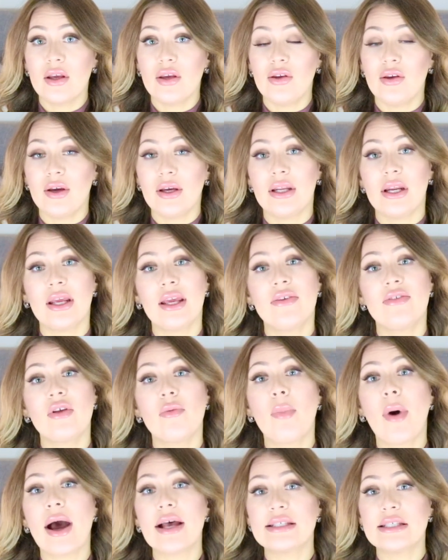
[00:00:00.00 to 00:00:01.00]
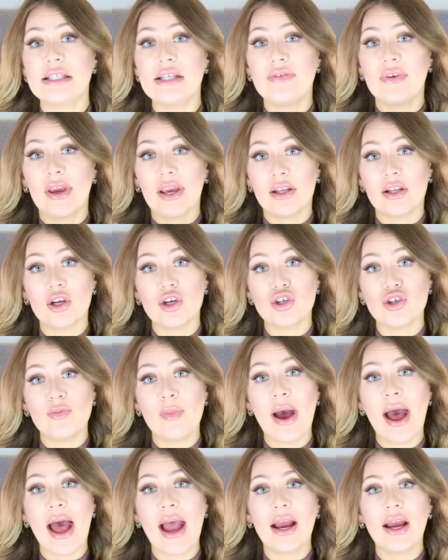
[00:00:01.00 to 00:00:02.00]
You're gonna give the positive energy
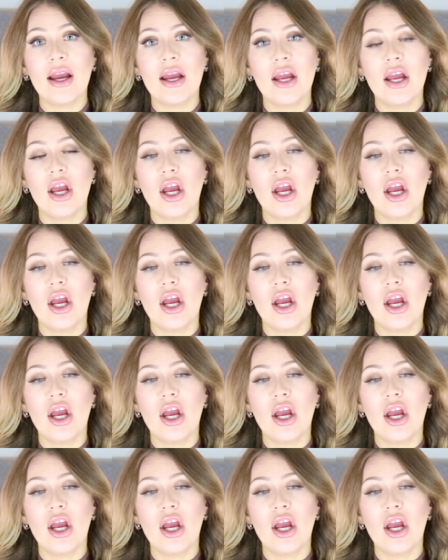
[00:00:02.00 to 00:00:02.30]
back,